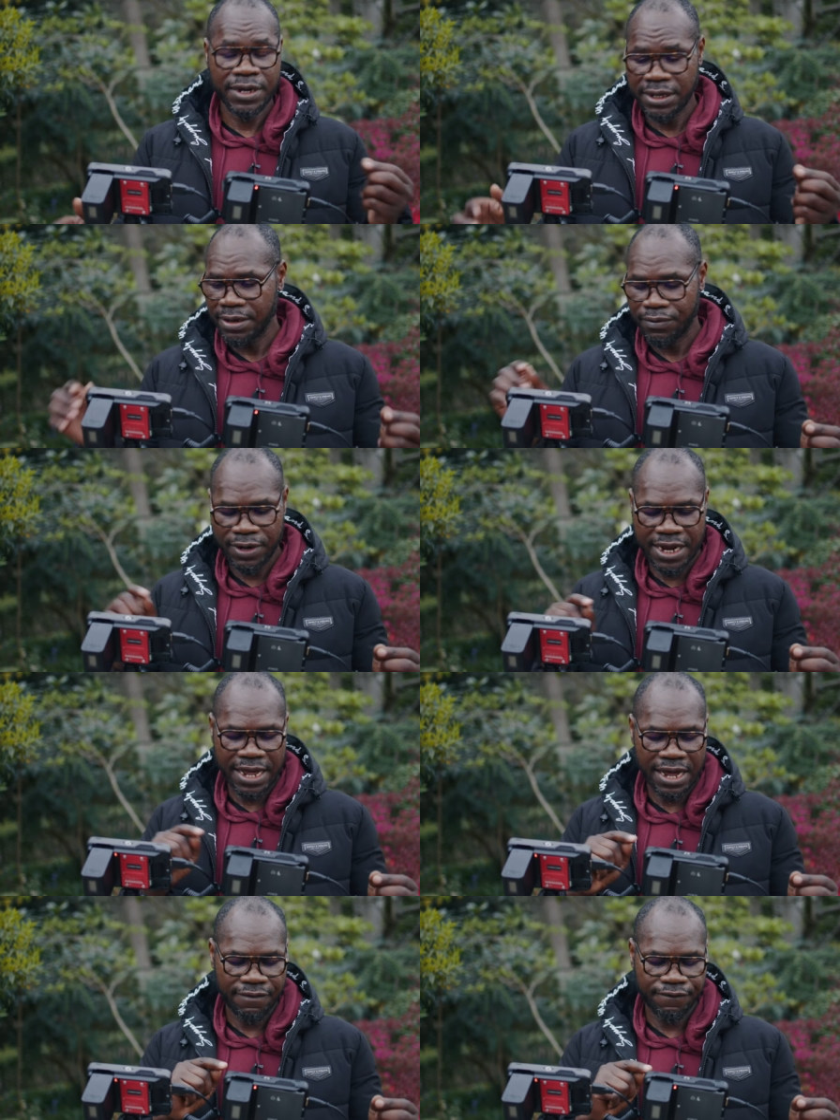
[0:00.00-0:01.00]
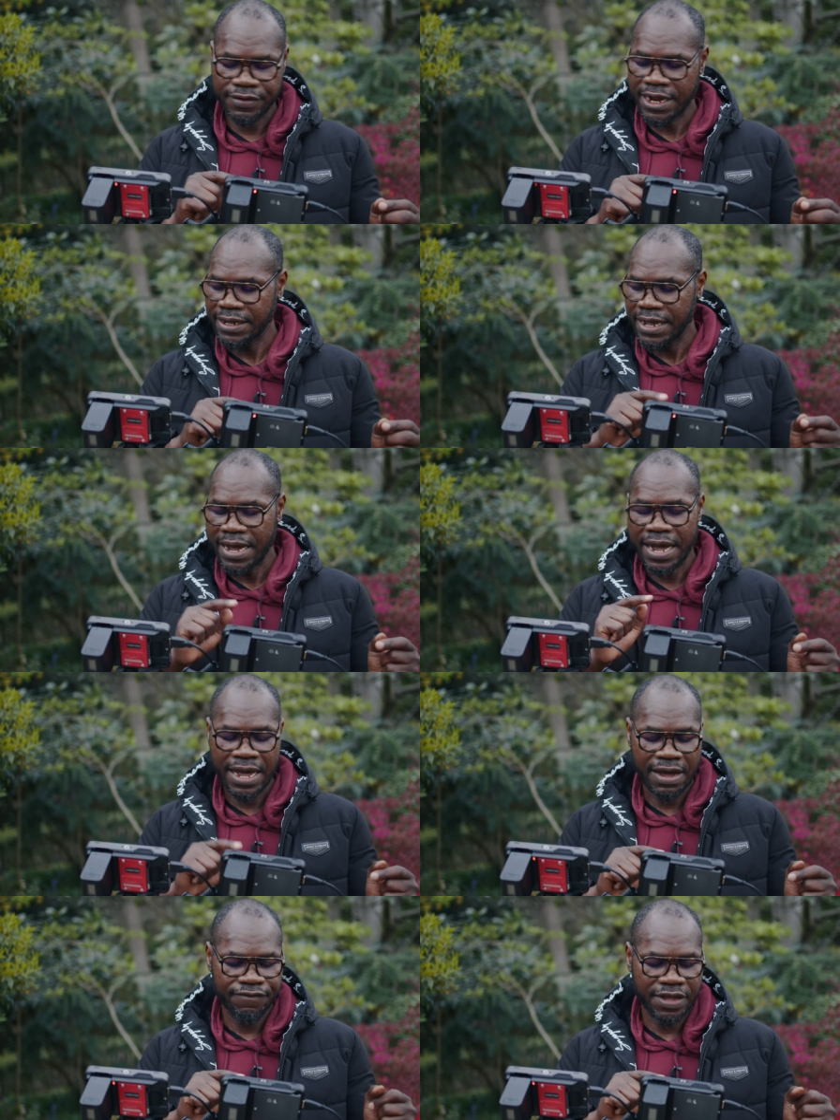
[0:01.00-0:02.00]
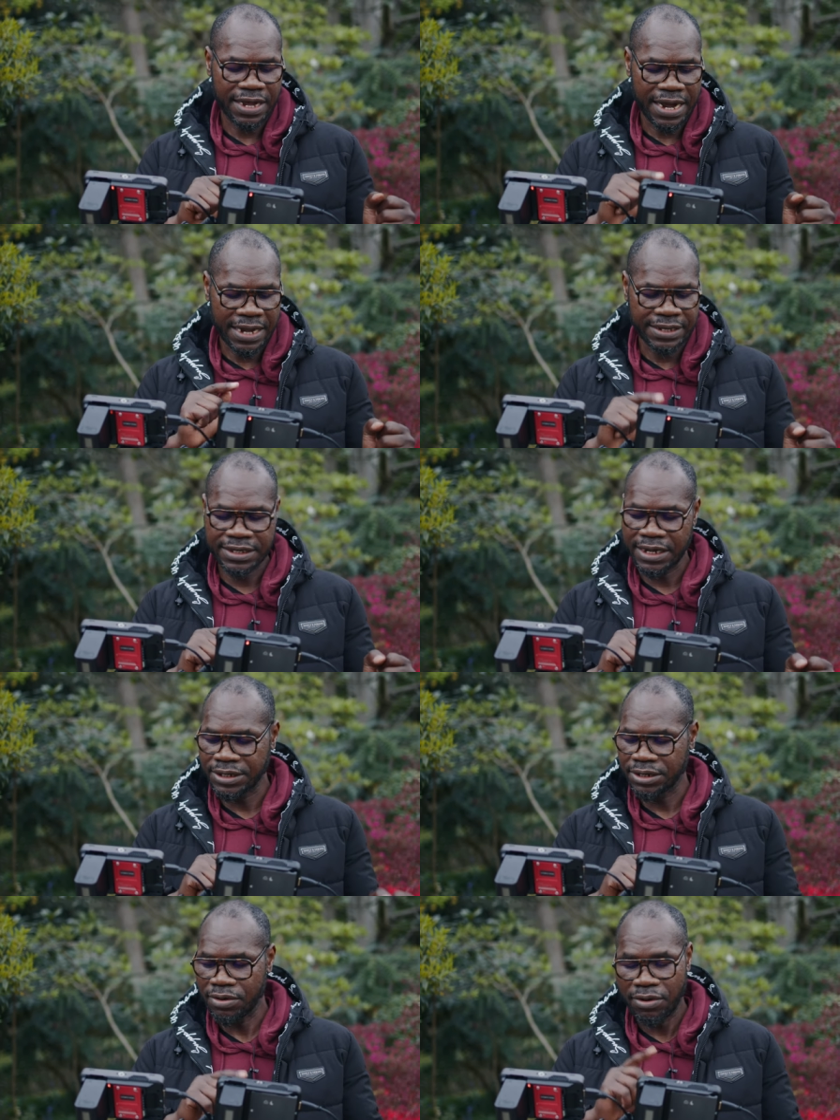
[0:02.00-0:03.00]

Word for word: What, what I have, like, I have the eye detection